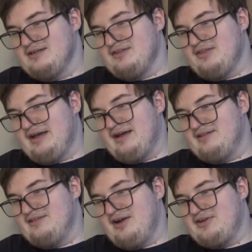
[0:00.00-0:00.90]
that
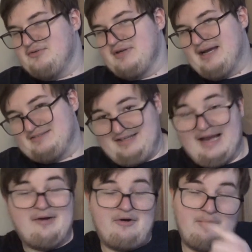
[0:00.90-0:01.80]
Linoon had the
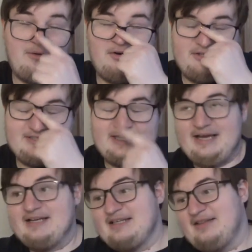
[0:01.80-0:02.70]
arrow on its
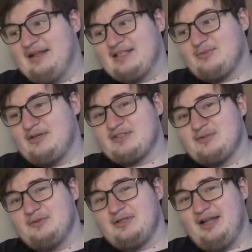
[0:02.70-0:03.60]
head, and that's why it's
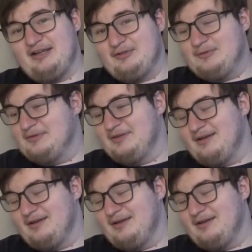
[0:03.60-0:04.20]
called Linoon.